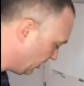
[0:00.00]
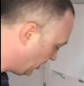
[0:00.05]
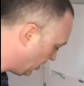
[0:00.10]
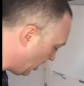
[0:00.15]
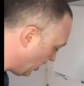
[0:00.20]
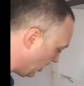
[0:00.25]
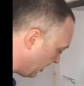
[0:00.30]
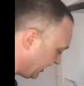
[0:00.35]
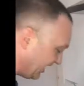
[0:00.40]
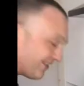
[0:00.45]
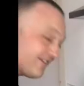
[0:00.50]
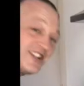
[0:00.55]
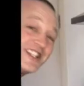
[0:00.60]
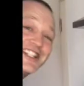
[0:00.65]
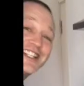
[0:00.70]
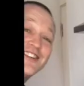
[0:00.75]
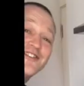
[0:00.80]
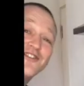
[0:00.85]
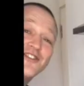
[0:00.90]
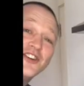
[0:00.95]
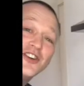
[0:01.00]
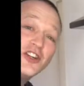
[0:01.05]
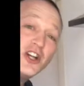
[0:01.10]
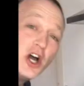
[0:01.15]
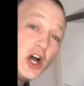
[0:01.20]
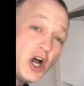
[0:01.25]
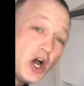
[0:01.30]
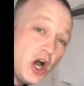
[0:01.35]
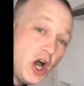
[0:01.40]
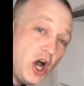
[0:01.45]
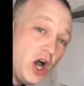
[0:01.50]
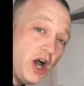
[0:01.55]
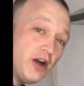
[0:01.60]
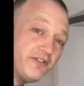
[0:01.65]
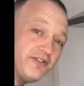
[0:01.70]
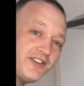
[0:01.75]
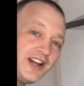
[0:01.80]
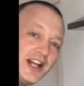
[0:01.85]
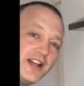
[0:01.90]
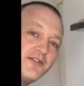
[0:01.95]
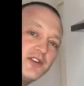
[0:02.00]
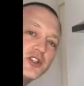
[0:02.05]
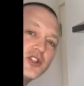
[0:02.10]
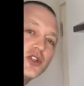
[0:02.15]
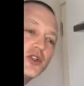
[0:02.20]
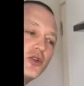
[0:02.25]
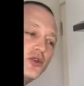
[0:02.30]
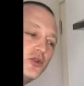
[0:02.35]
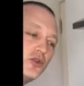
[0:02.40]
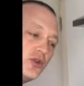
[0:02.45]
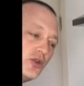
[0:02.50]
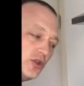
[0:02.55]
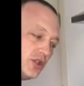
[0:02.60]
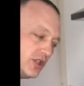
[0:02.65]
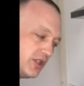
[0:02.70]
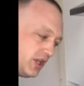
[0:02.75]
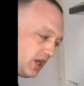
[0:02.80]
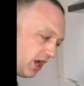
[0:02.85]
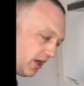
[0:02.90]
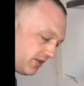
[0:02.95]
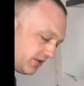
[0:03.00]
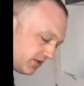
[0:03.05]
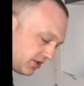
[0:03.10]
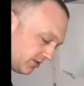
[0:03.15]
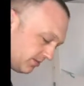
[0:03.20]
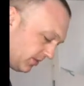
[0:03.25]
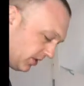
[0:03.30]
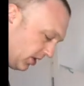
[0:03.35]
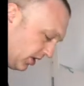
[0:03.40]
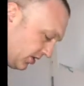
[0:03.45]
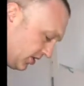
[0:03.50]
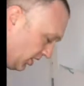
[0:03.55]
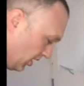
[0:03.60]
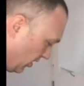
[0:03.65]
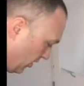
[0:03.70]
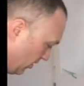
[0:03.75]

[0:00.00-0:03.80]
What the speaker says: going to give a different flavour to using other tomatoes.